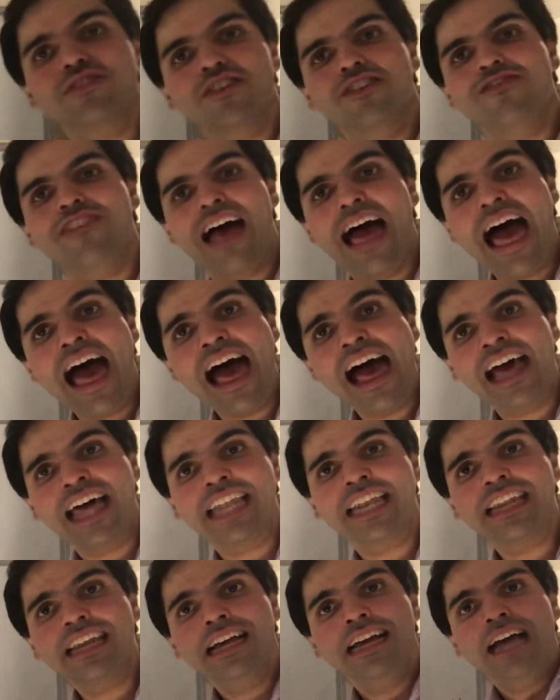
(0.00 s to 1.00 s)
of
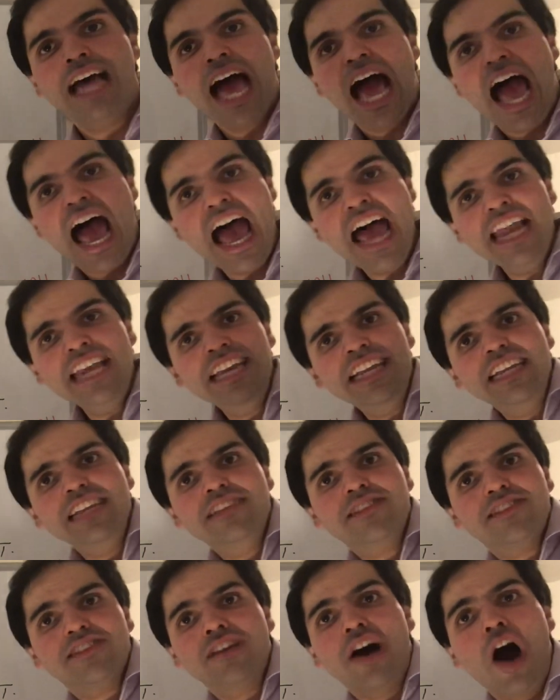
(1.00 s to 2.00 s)
n, any
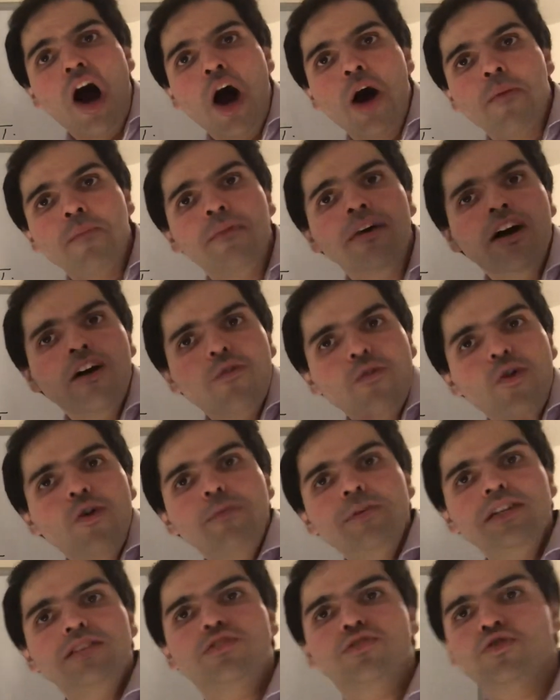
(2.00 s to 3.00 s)
sum will
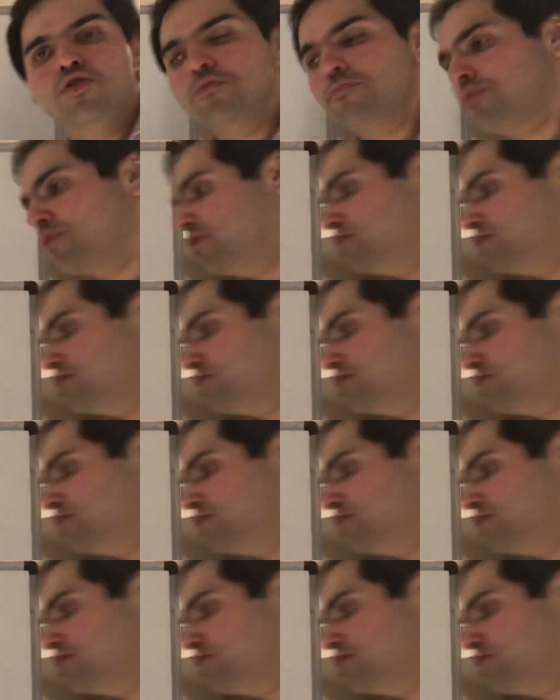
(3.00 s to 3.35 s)
be super